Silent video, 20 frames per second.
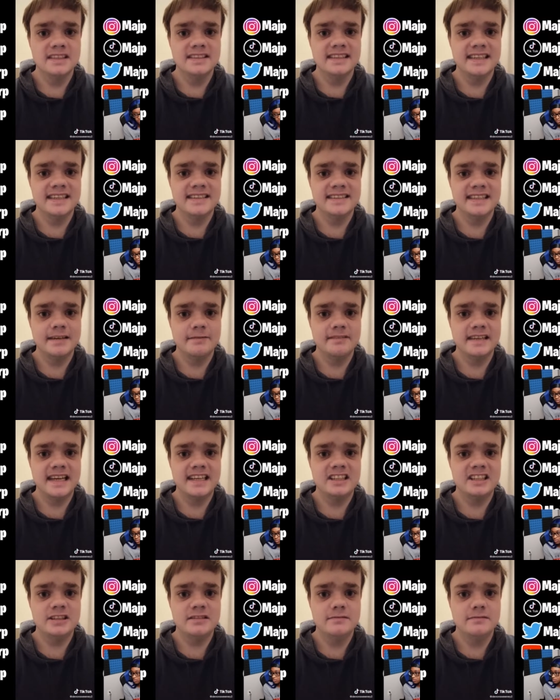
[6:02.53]
music
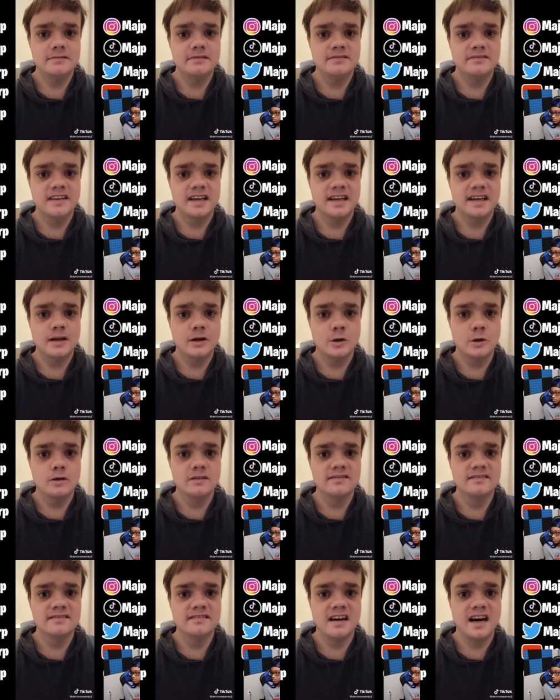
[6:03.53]
sound like
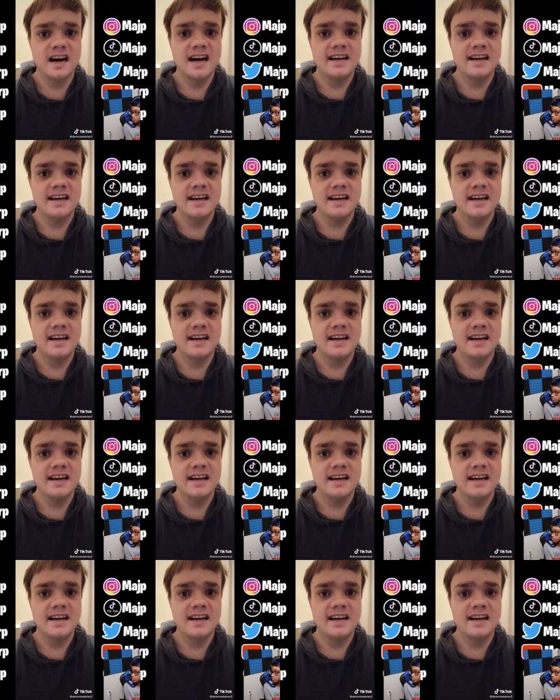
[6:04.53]
old